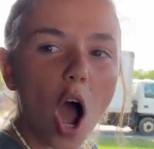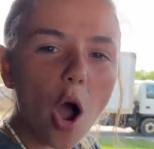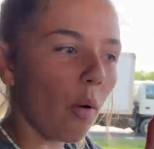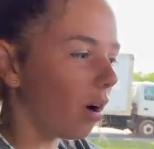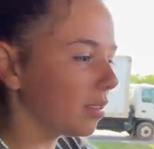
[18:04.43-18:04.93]

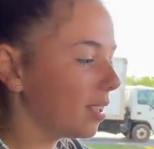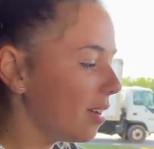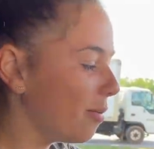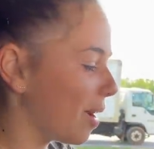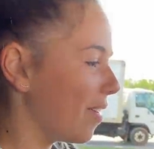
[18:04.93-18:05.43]
Oh, also,
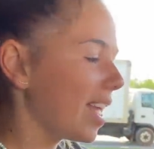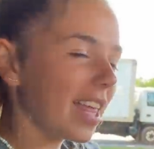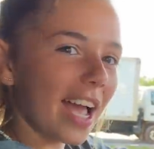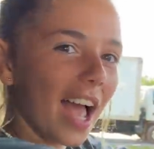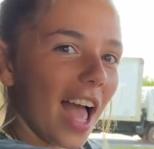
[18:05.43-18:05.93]
what if I get
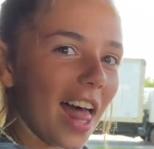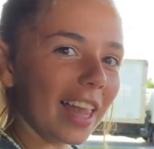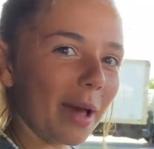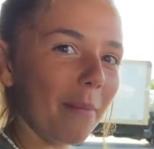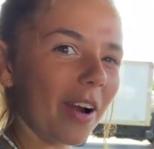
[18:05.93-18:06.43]
like a like
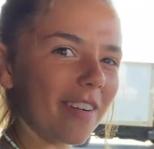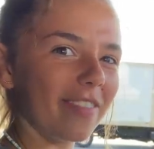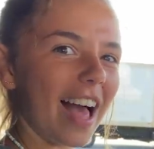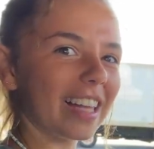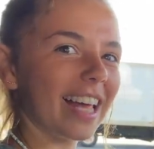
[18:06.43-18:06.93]
American
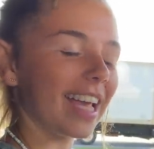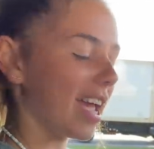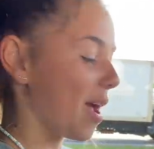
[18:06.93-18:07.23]
flag like.